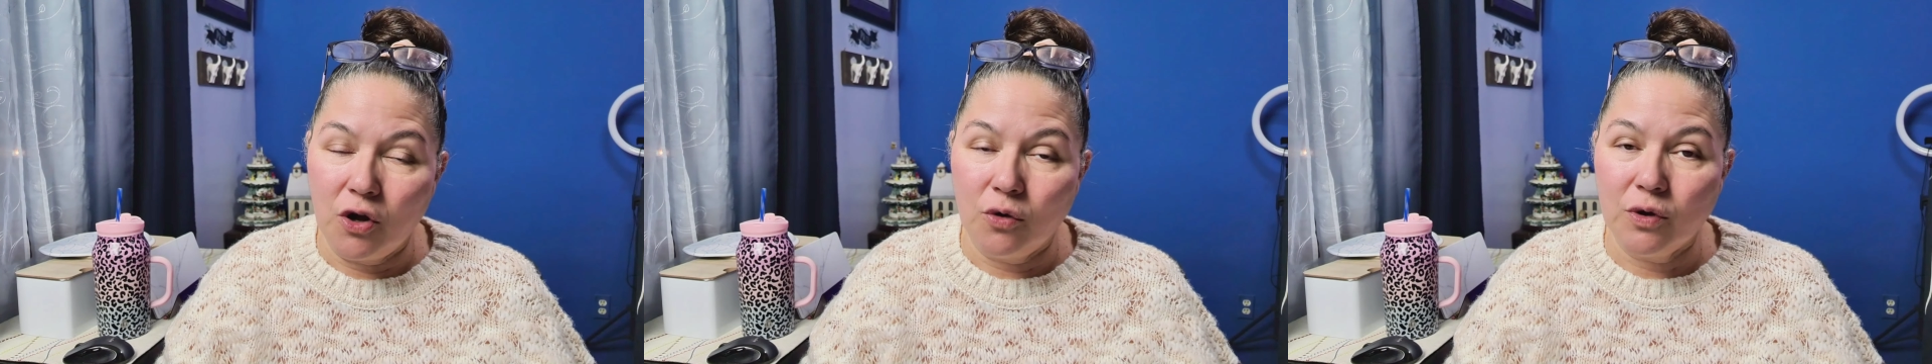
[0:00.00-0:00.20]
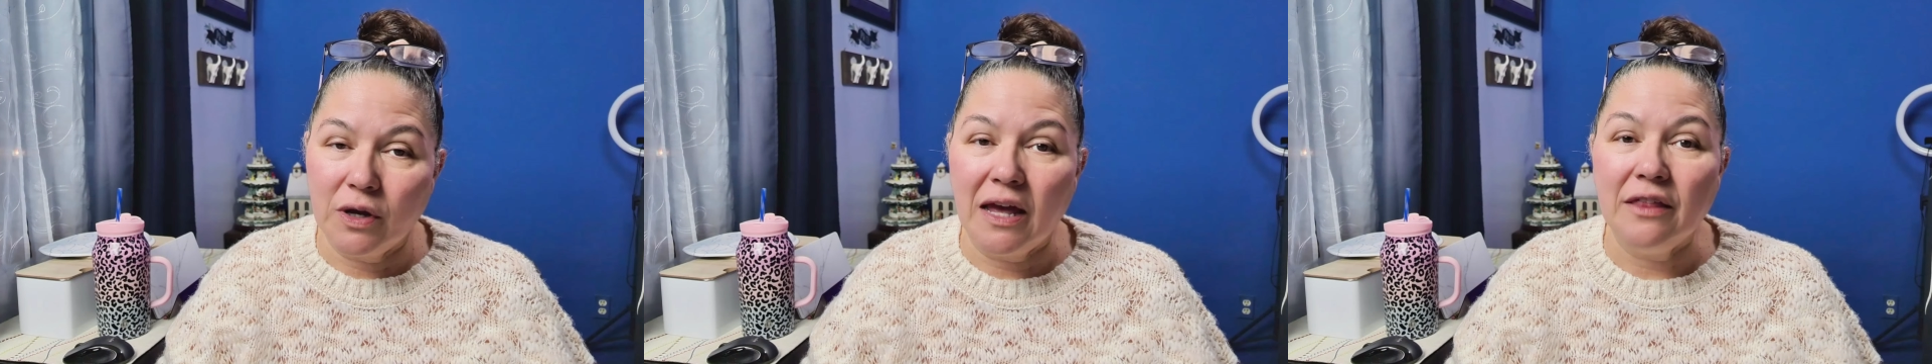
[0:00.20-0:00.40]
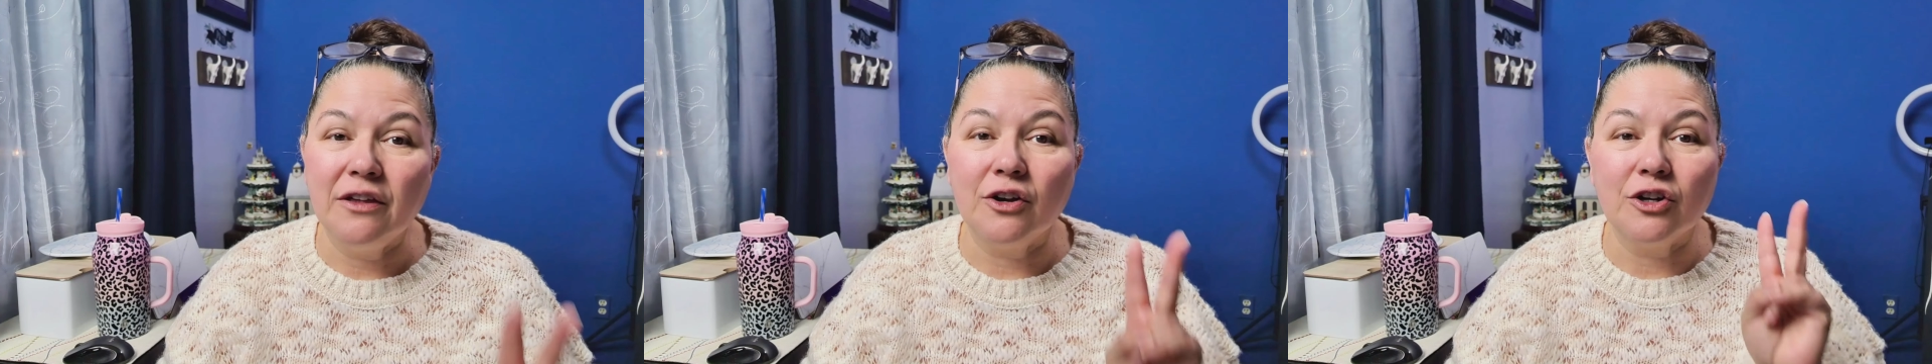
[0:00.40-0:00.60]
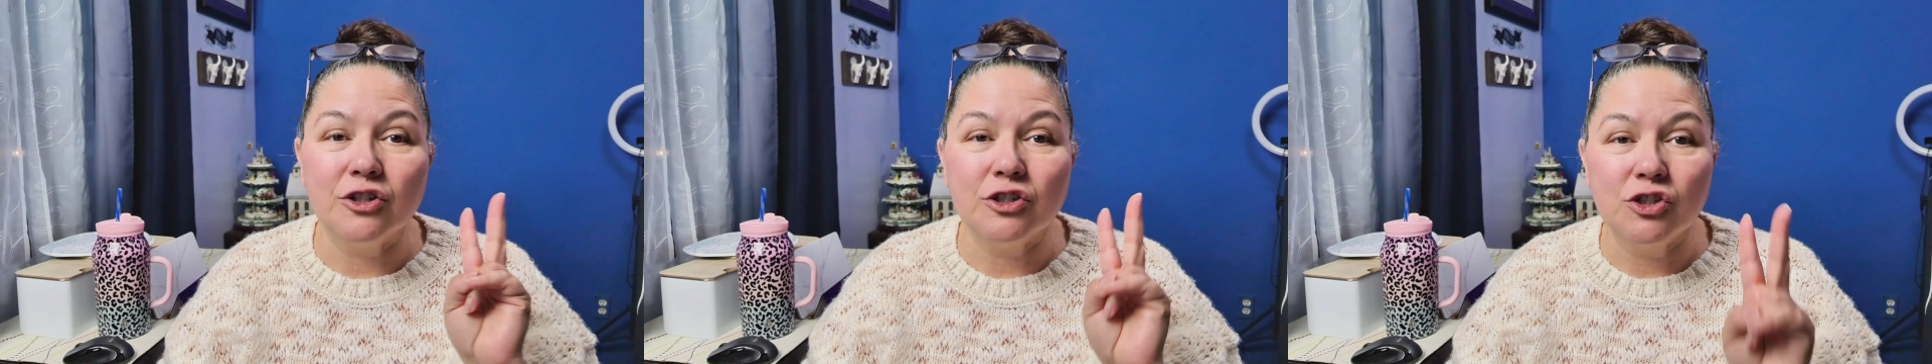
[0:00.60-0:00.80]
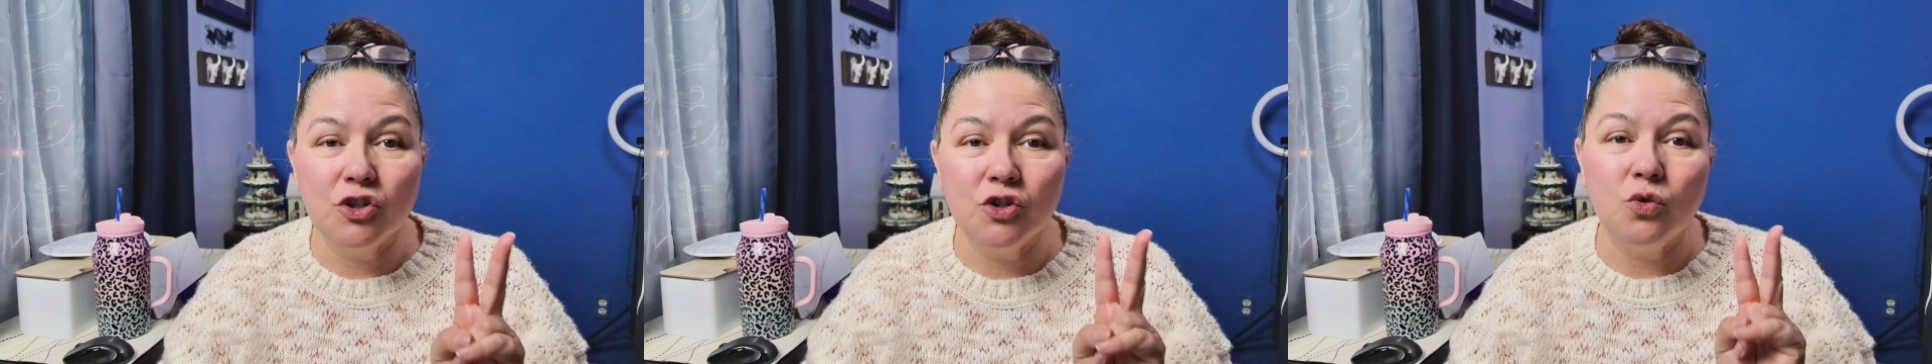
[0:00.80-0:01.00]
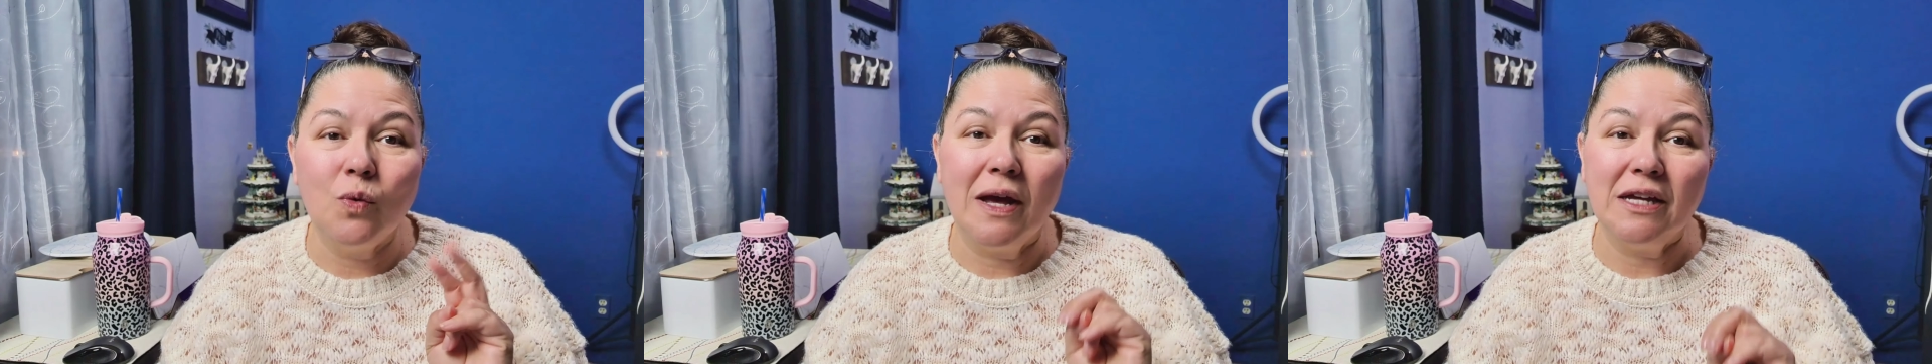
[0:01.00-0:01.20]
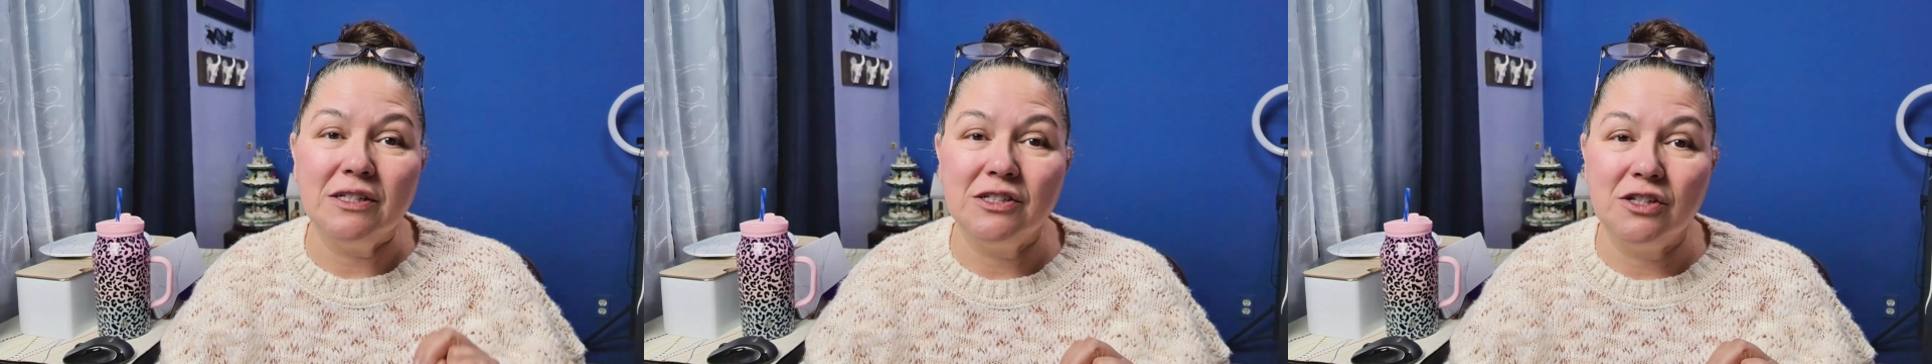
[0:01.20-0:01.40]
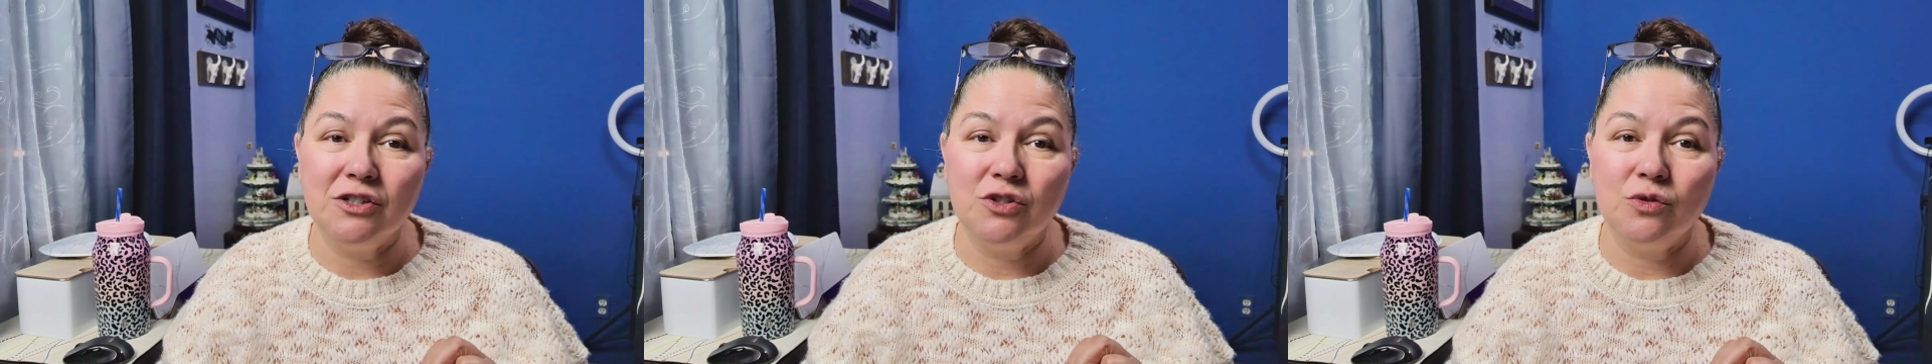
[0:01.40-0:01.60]
Okay, there are two ways
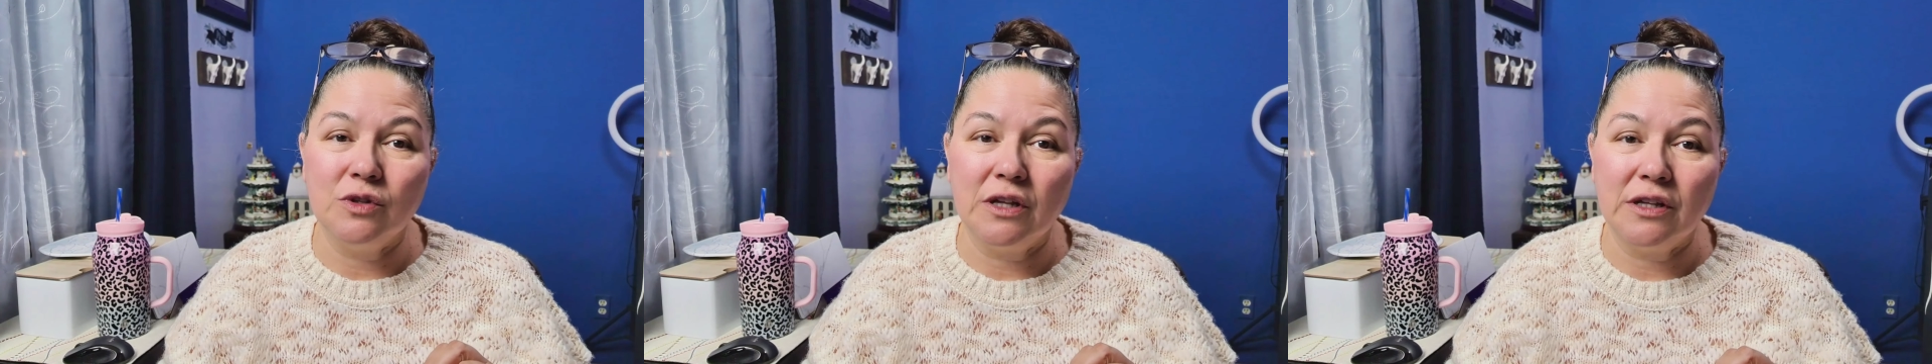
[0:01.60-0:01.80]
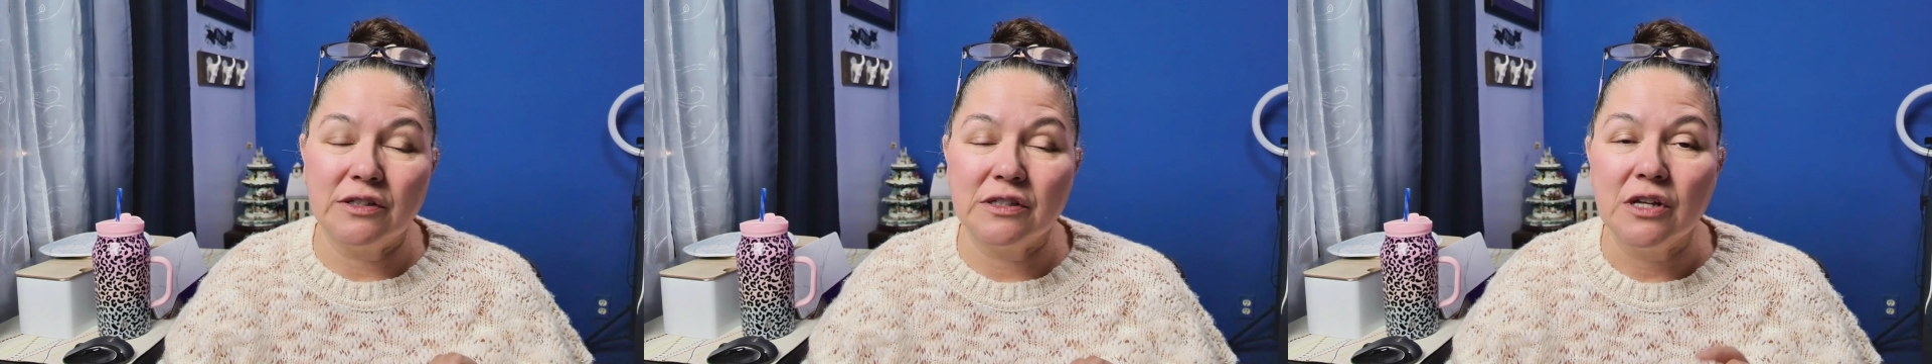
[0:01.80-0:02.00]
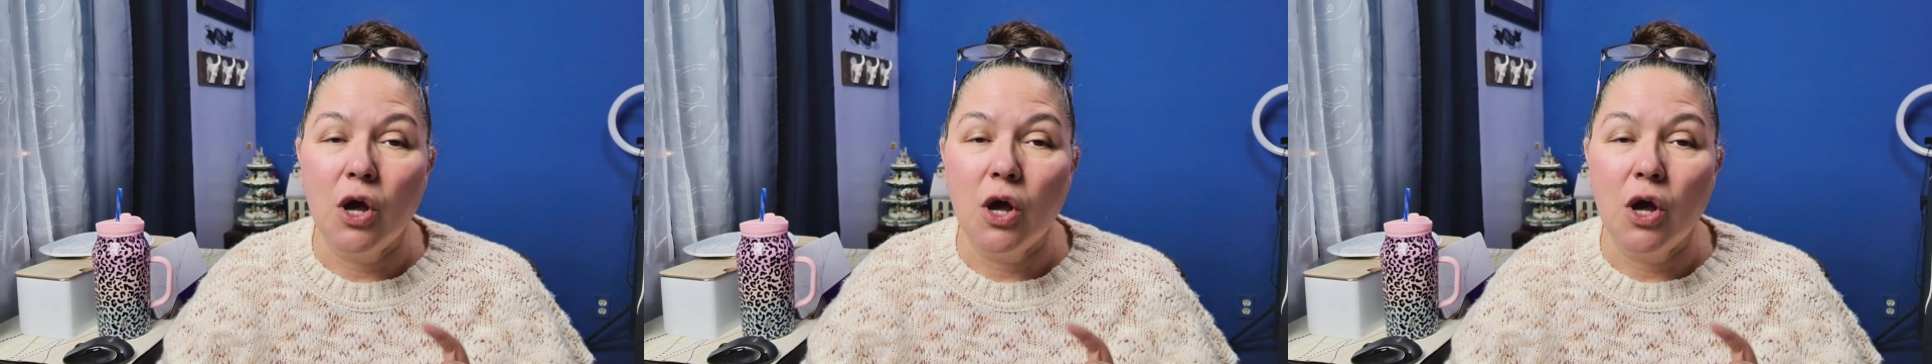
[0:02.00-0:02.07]
to do this.